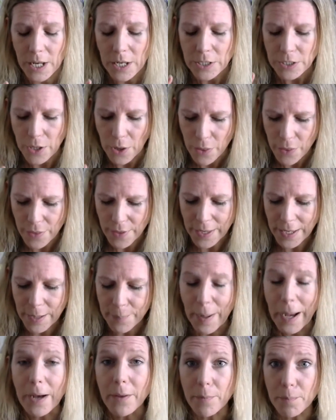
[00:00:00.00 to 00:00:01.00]
So think
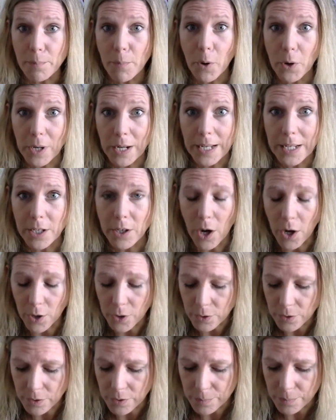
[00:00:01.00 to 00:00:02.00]
about modelling your
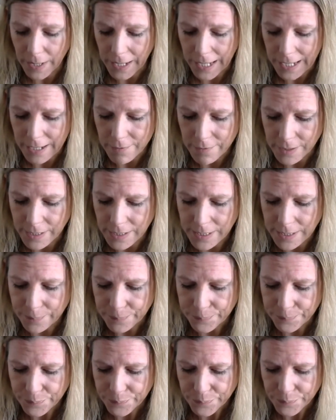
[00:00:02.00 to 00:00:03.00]
own behaviours.
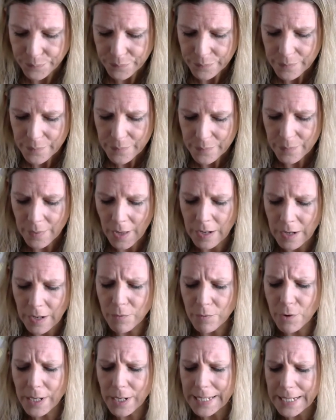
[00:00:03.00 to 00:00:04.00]
And
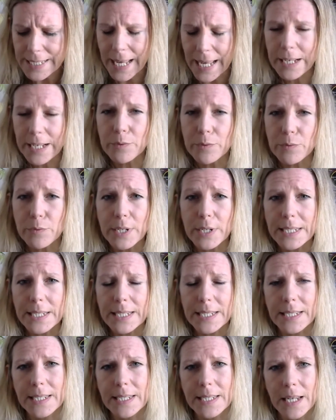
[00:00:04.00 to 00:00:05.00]
really take
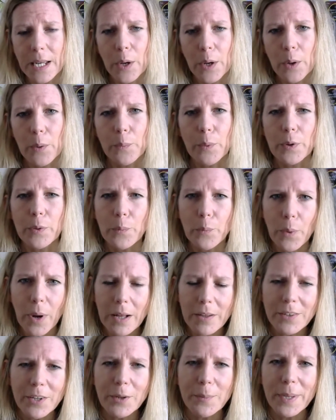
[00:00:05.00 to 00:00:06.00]
risks with
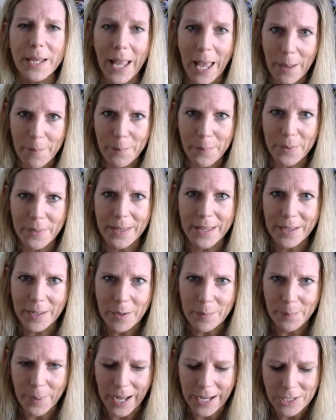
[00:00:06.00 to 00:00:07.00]
welcoming empathy and
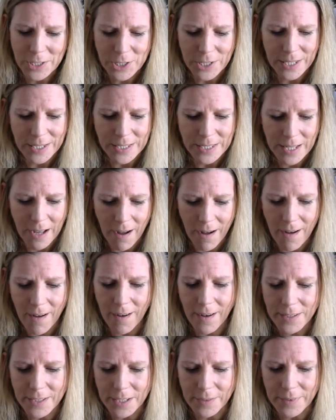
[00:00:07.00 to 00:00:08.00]
compassion into the
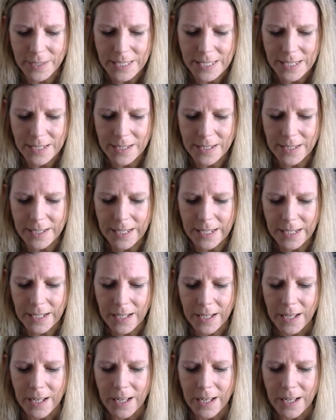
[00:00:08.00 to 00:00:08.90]
heart of this learning.